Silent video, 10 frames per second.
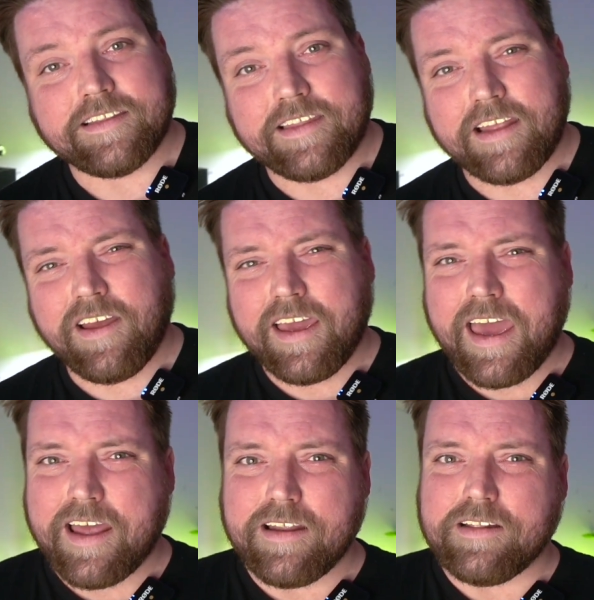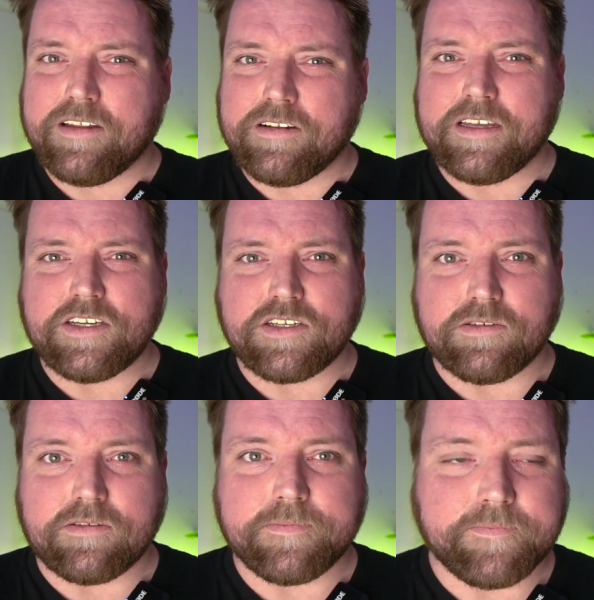then I had a little
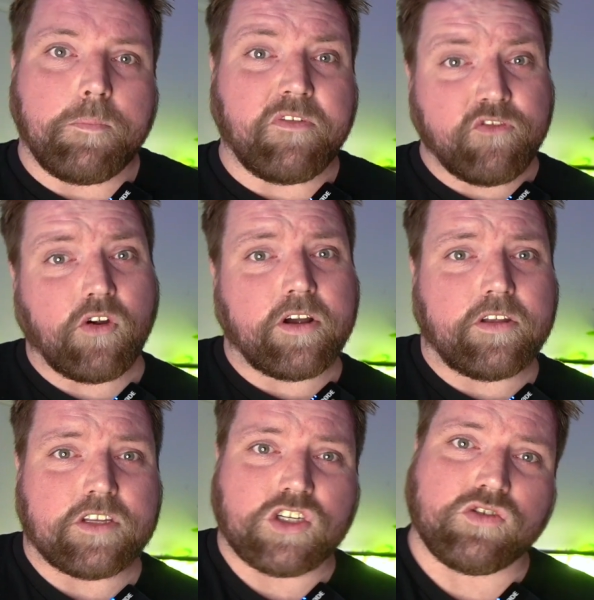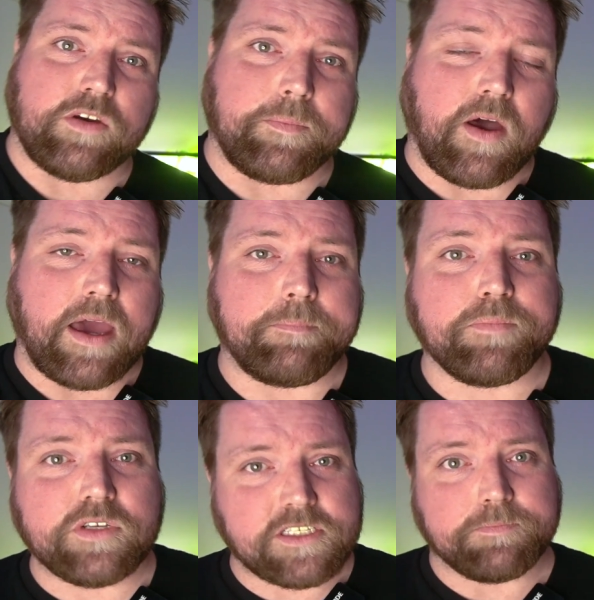issue. Before I got the shrimp, I
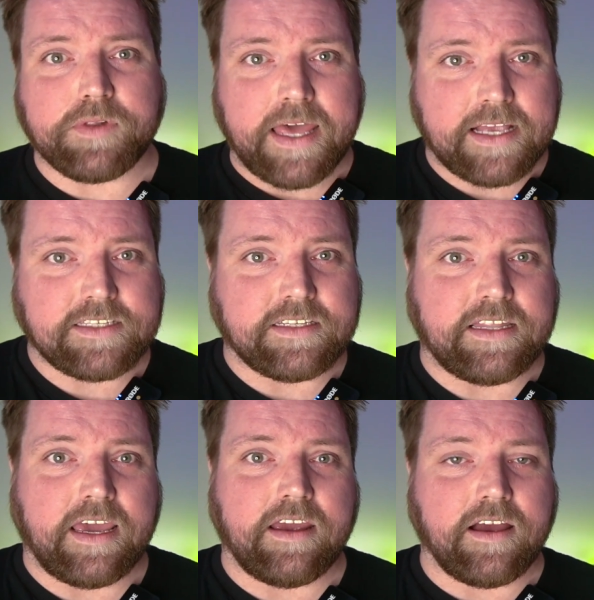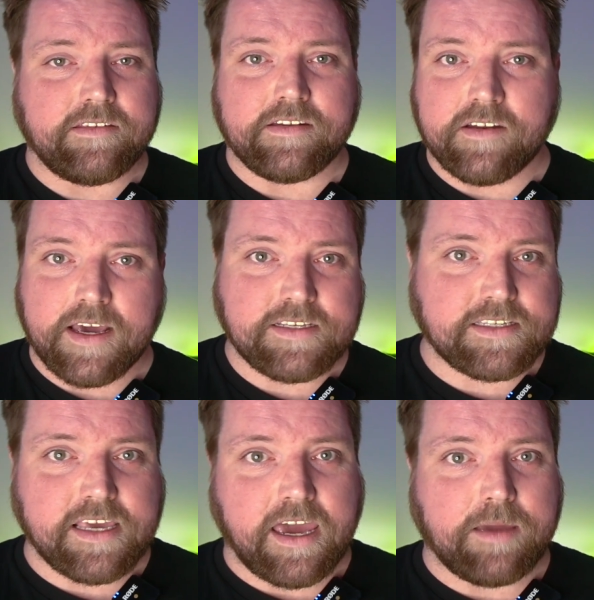put some plants in there. I did a nice
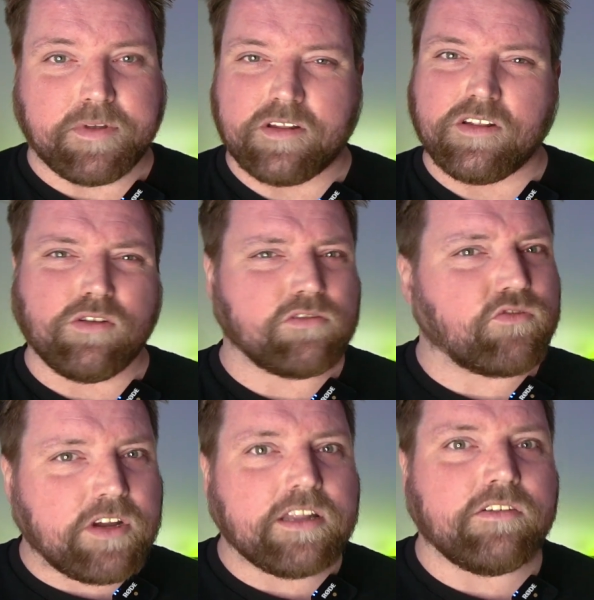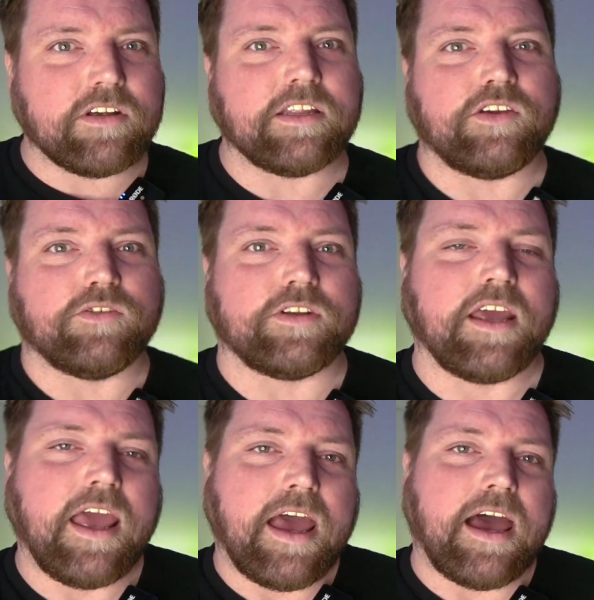scape. It looked really, really
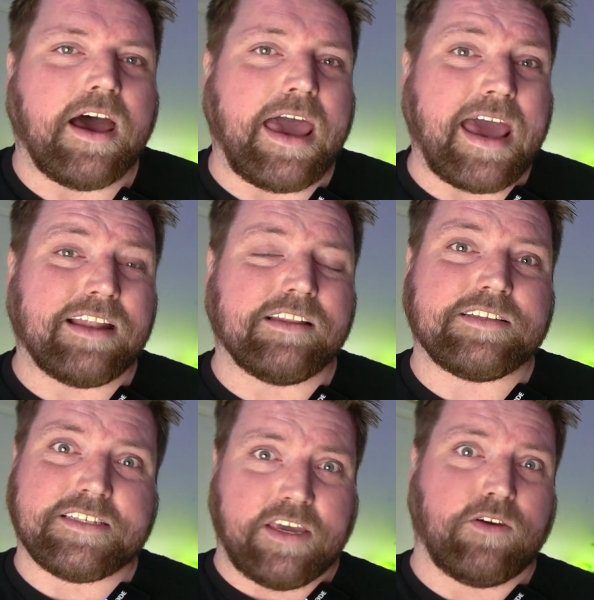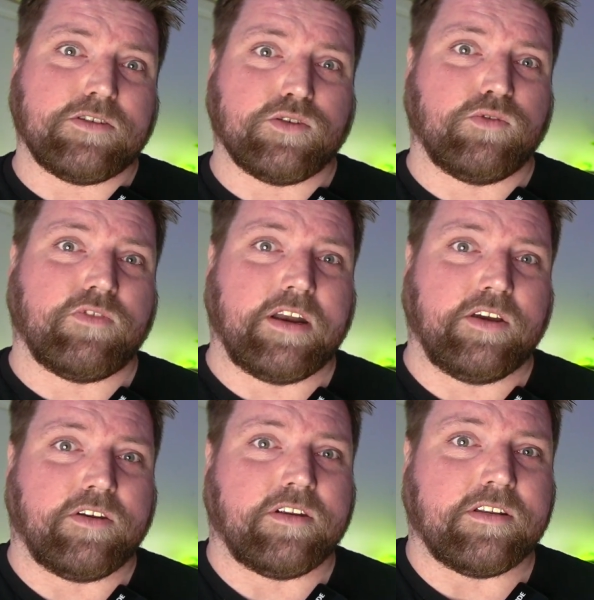good. I had a CO2
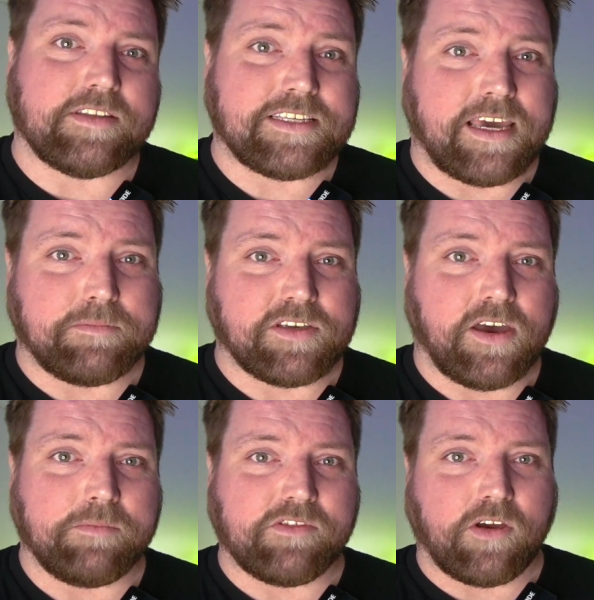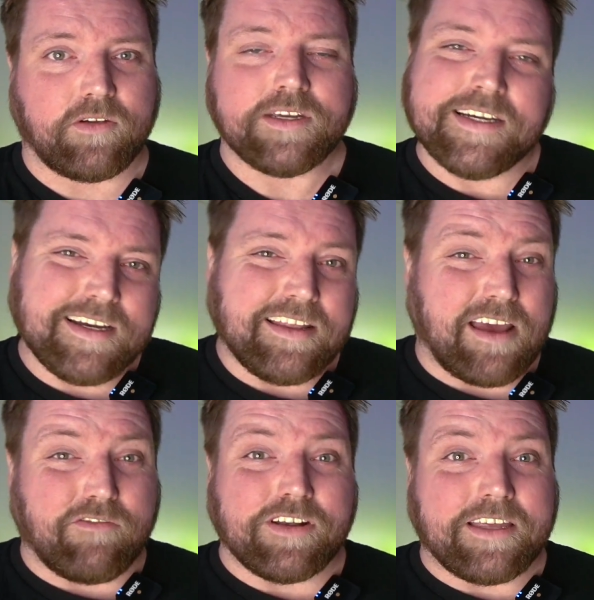running on it at the same time, so
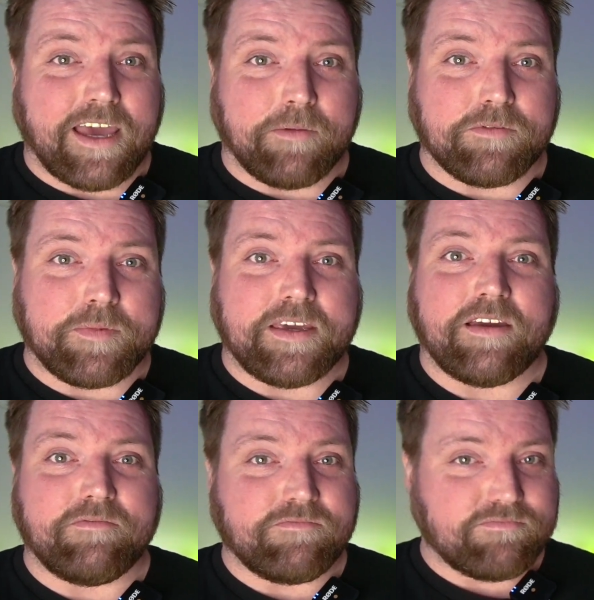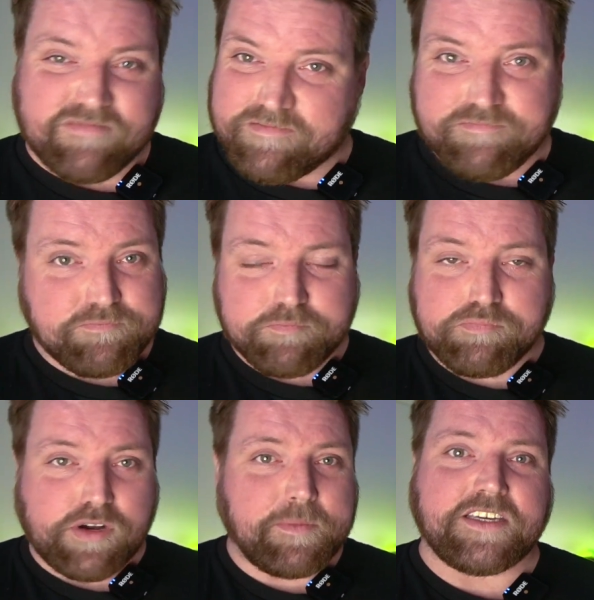that really helped me. It
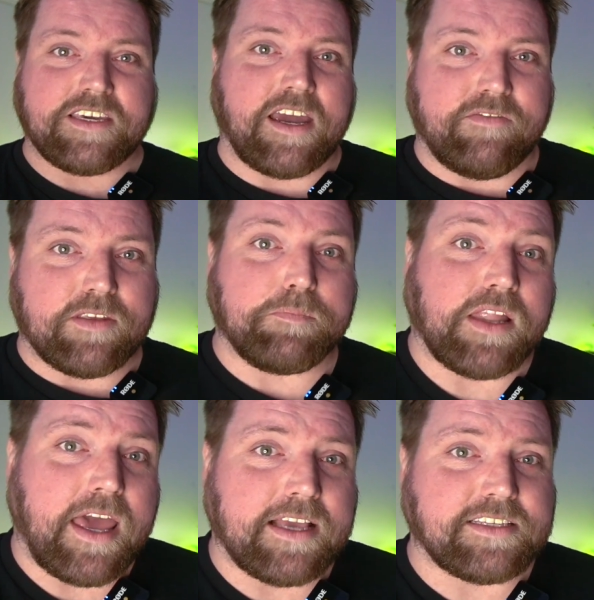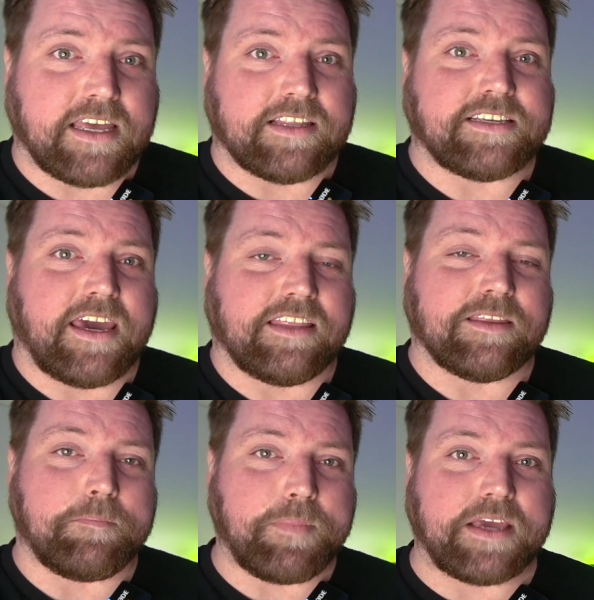pretty gave the plants and the tank
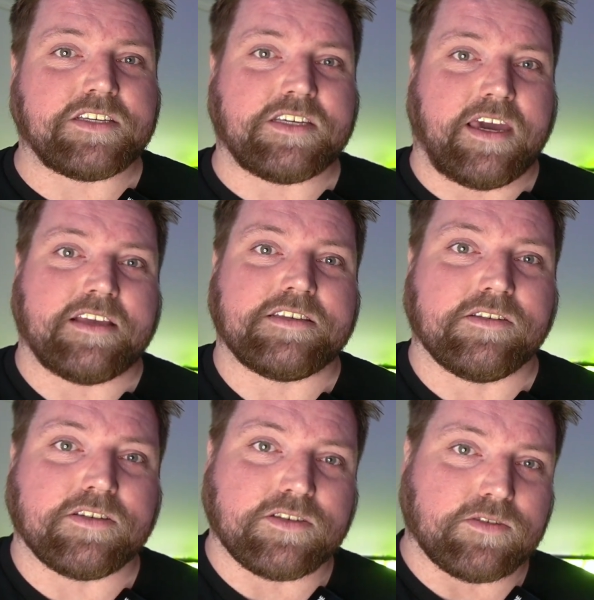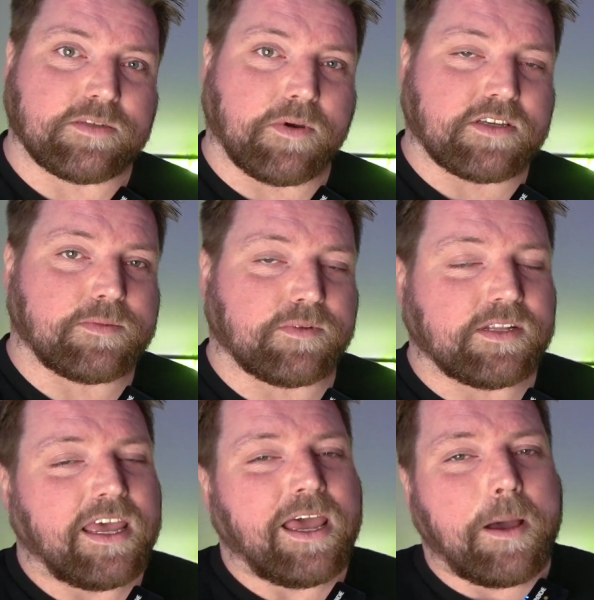the best chance to look as good as possible.
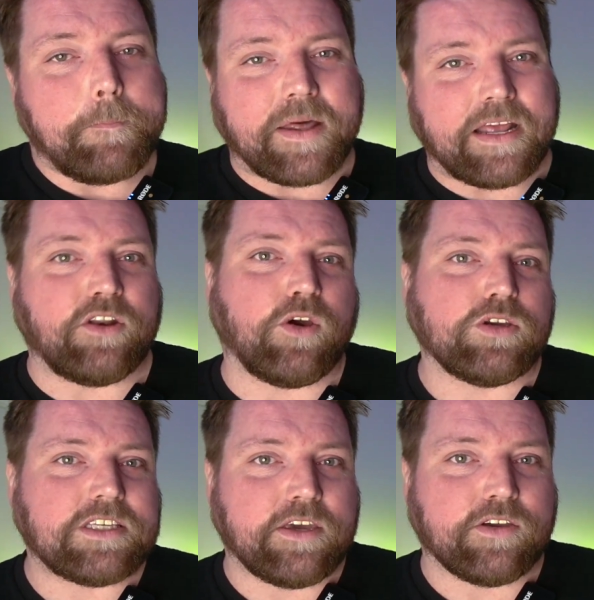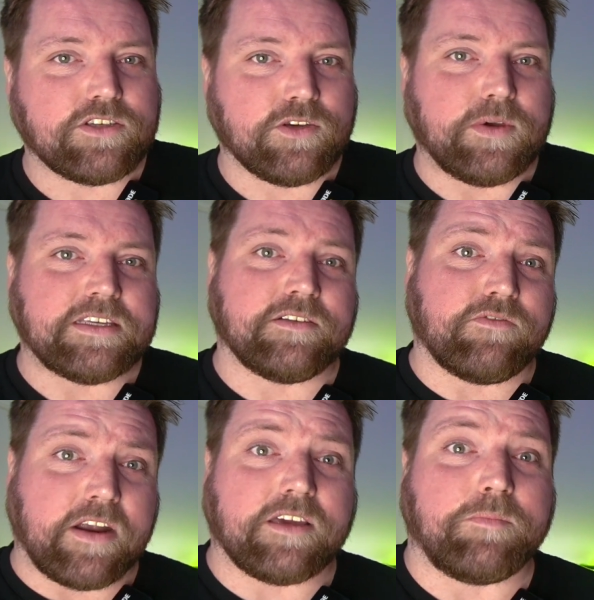But I know CO2
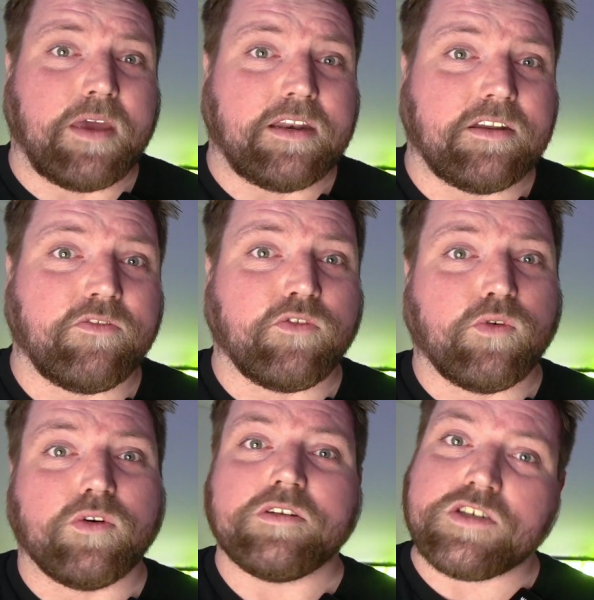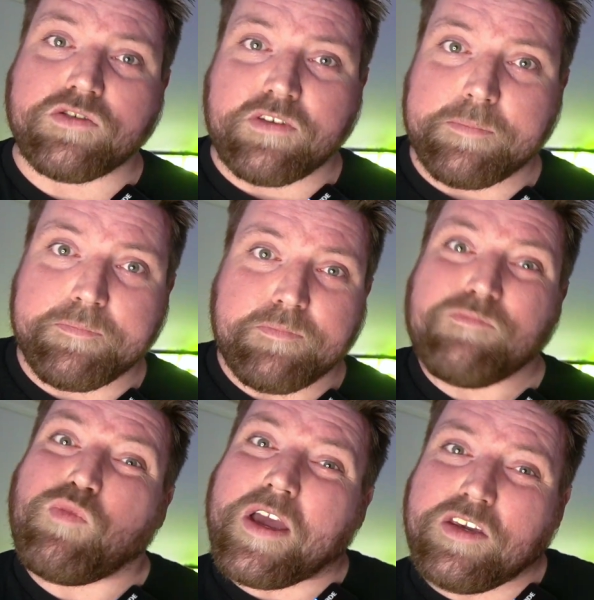isn't recommended for shrimp
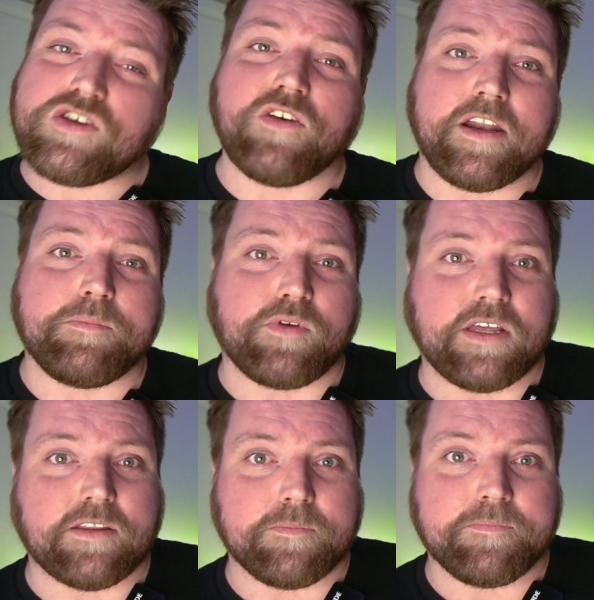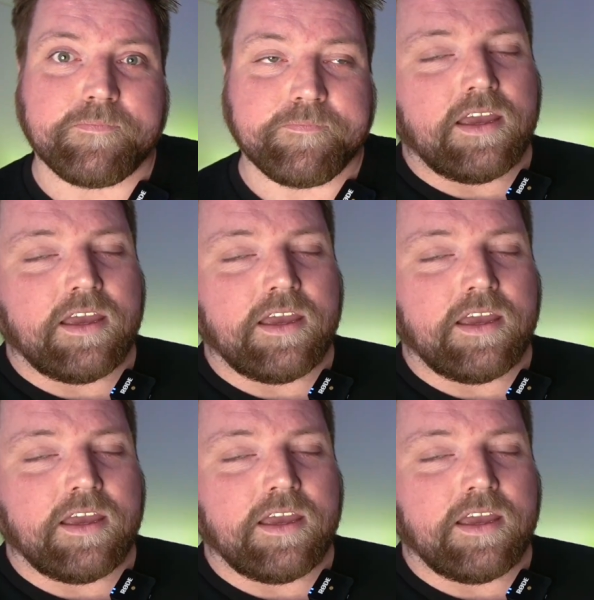when you're trying to breed them.